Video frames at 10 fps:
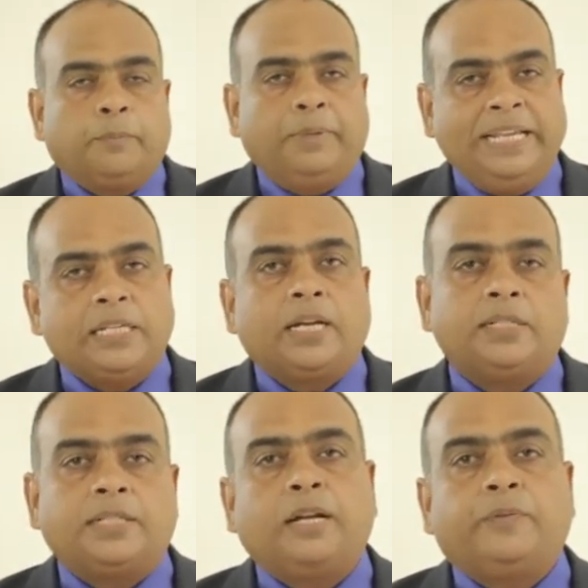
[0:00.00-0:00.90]
Please
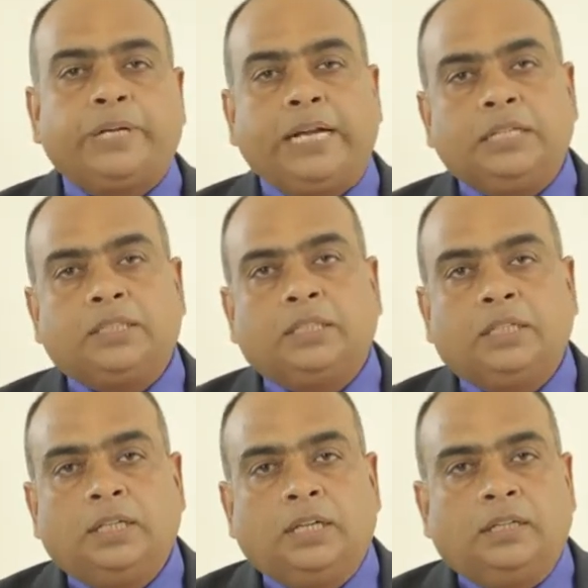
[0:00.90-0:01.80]
understand, friends,
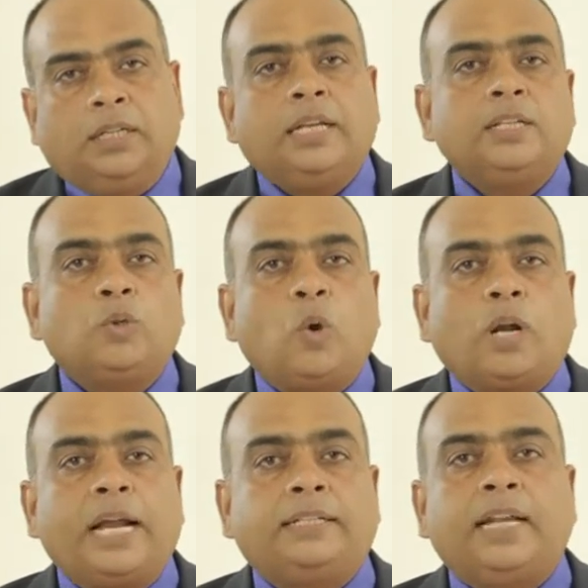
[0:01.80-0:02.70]
there is no
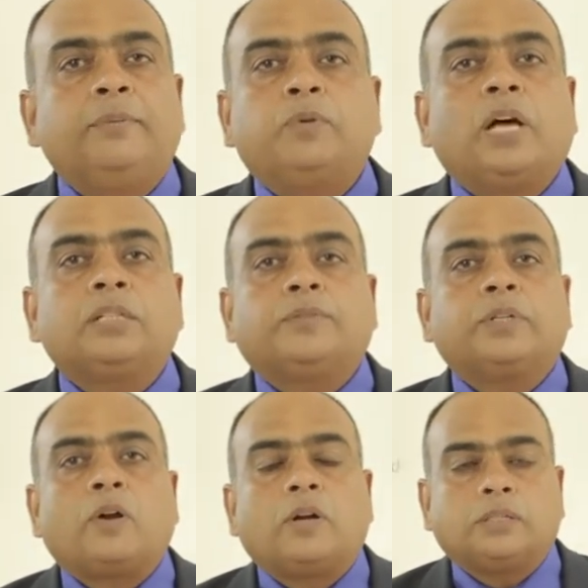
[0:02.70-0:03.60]
right time to ask for
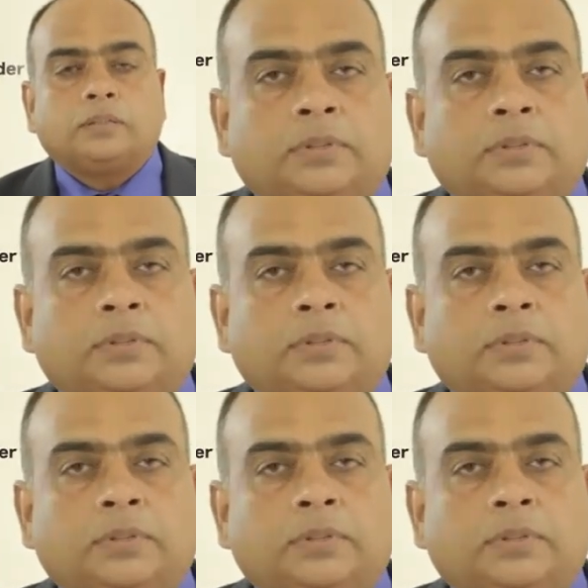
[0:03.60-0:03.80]
an order.